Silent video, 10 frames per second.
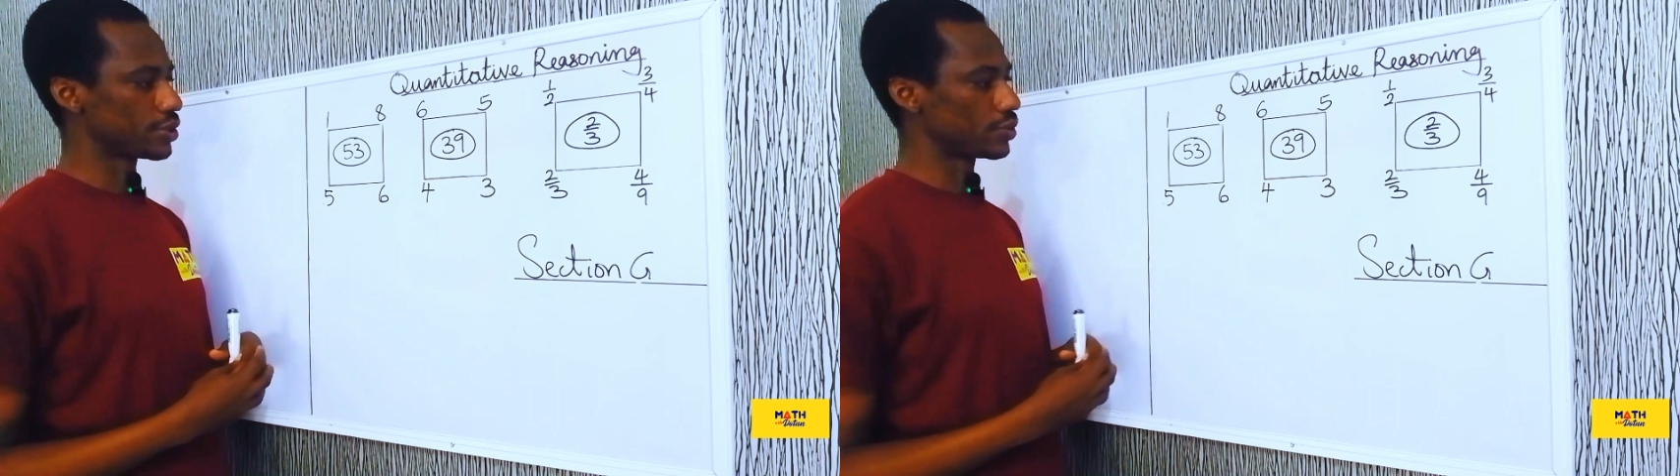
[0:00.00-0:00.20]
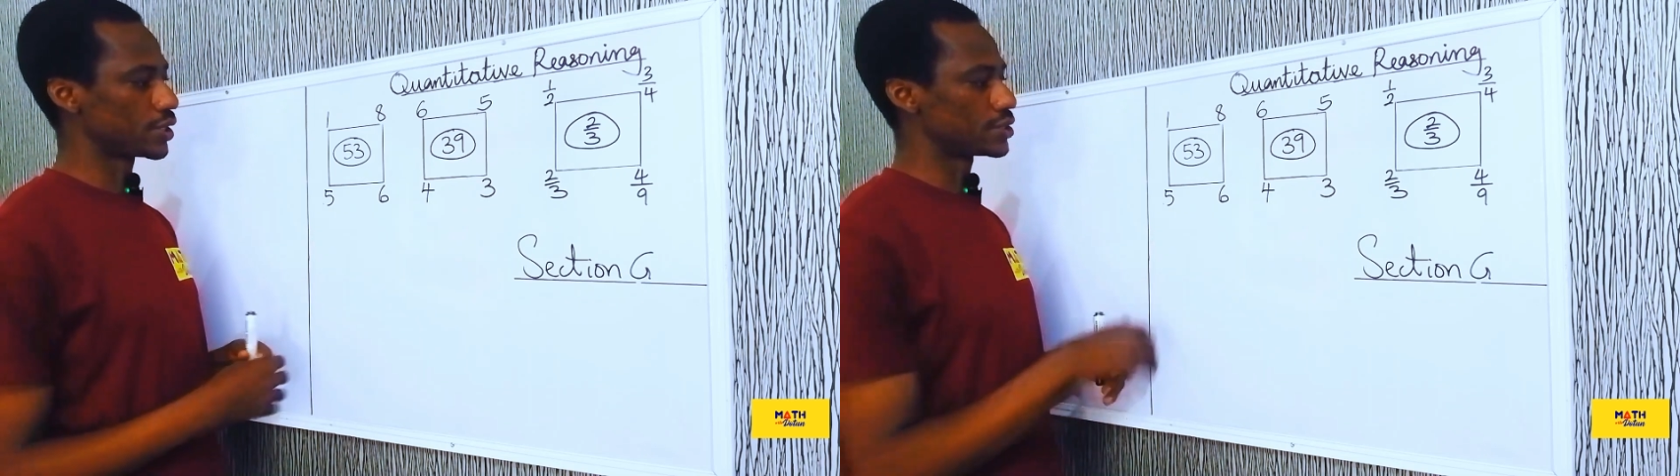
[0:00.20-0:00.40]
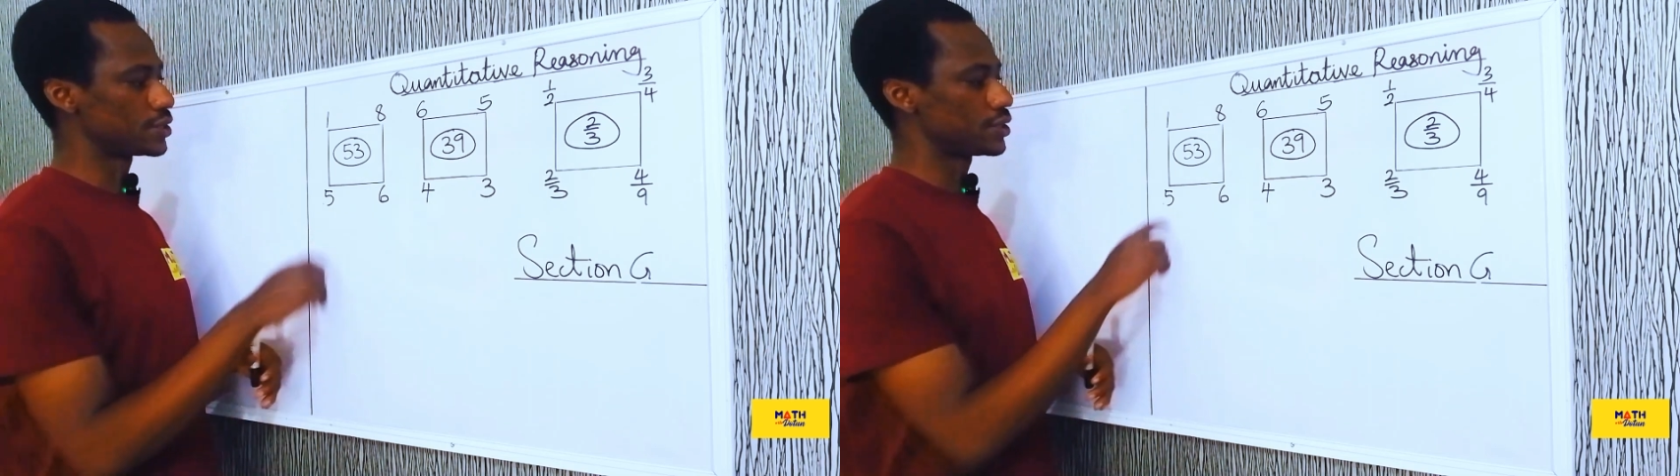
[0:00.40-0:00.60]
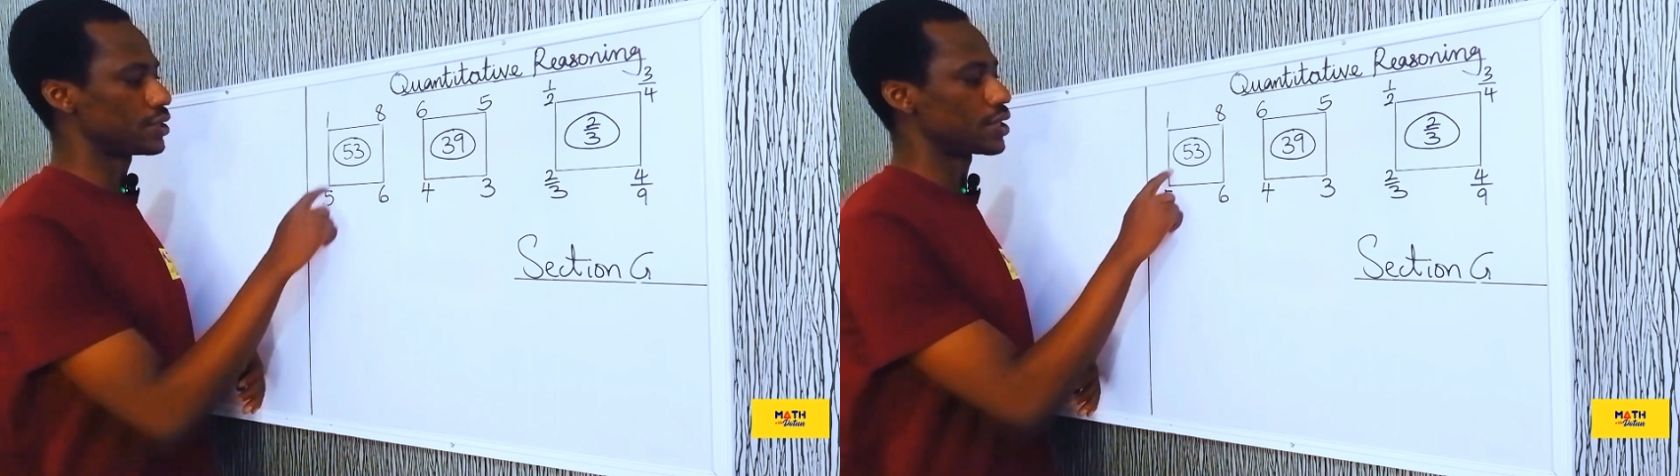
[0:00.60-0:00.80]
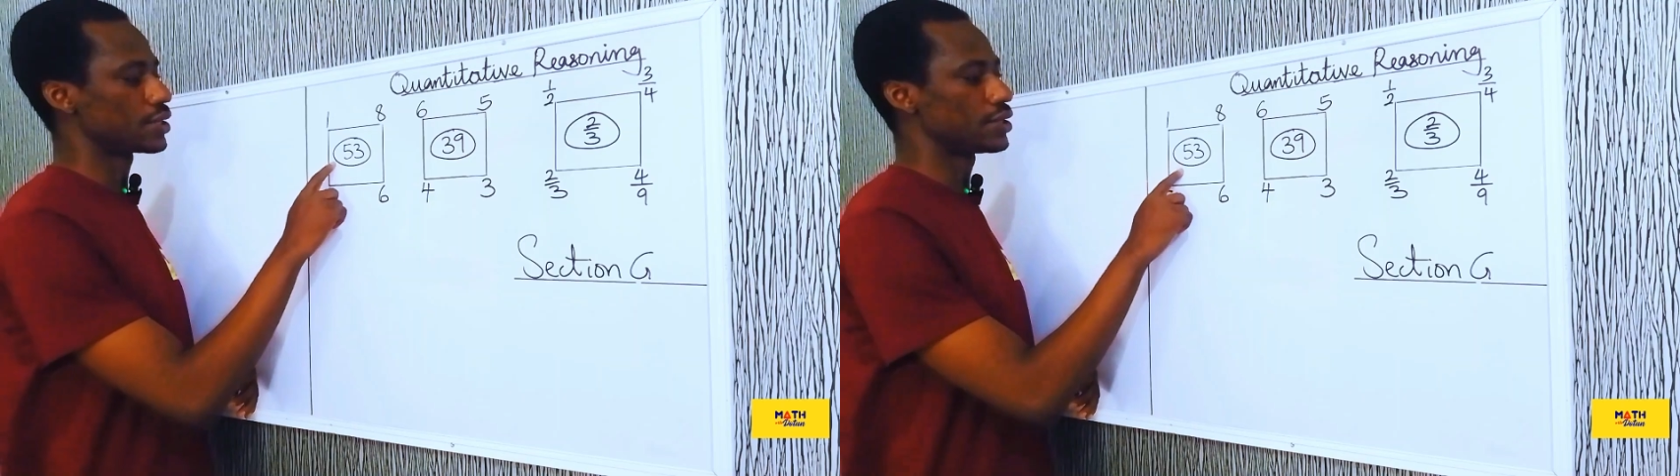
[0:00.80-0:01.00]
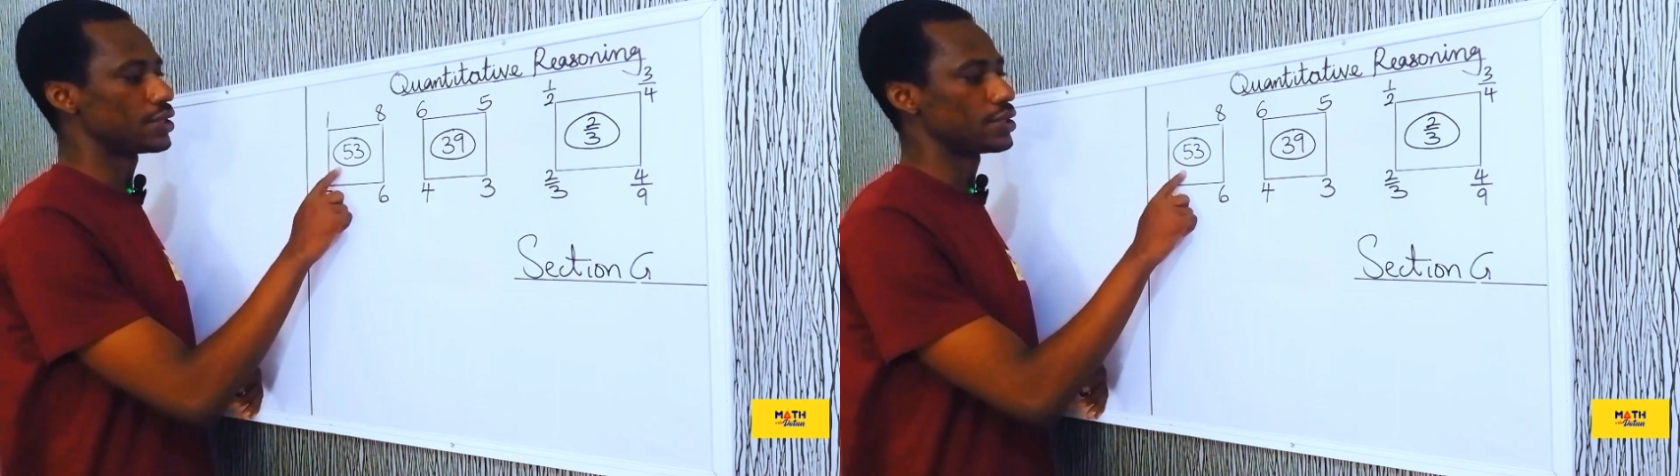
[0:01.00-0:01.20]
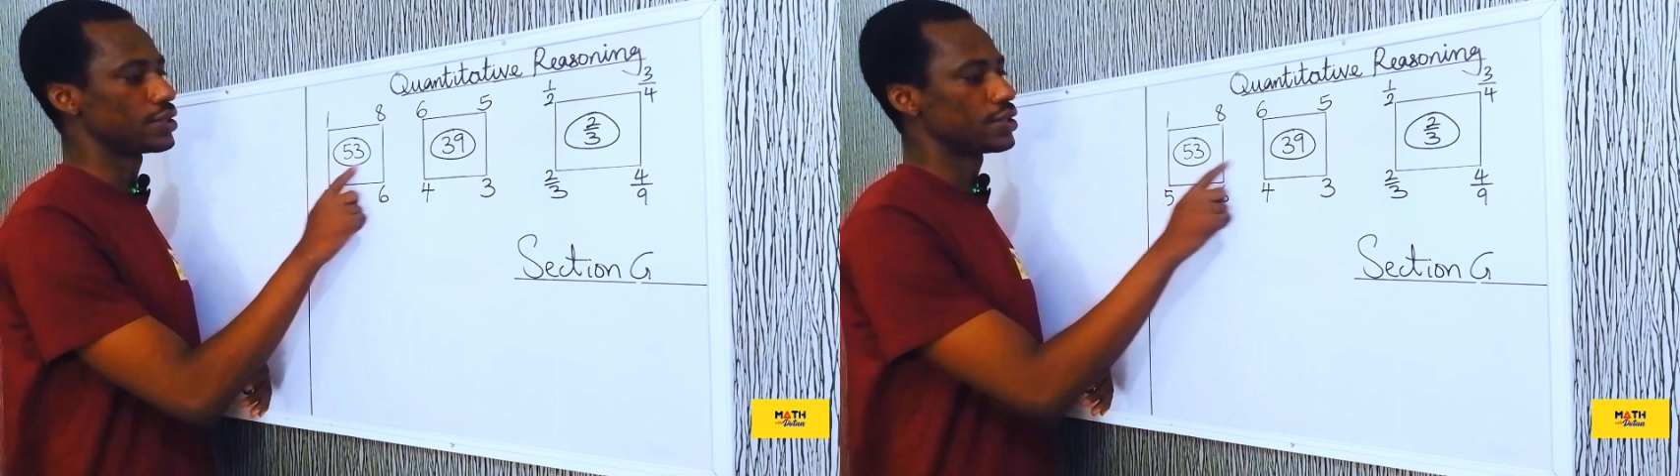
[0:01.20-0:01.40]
and we can see that the